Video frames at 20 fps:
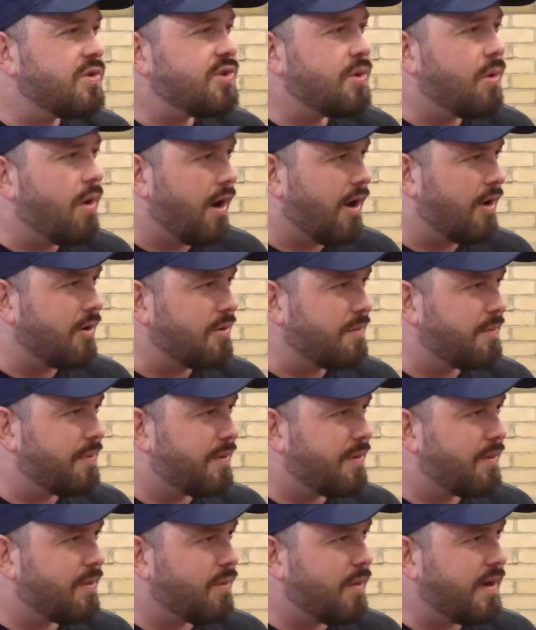your hope
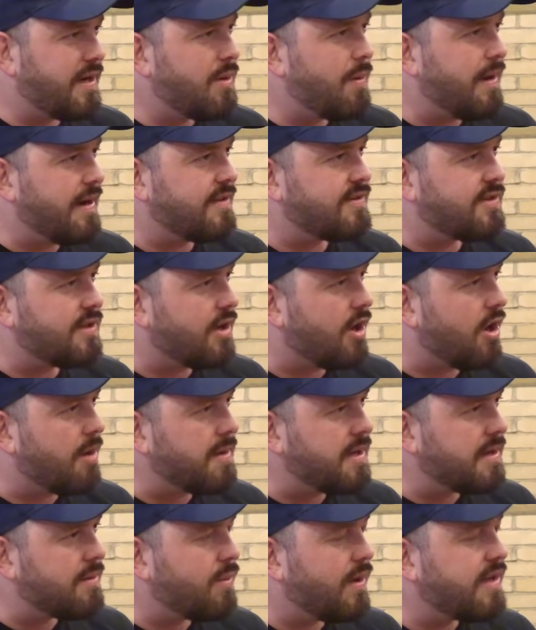when you went into the
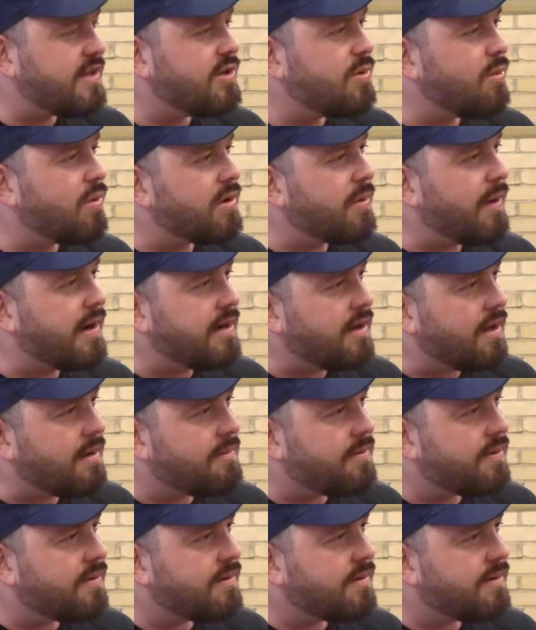army? Where did you want to end up?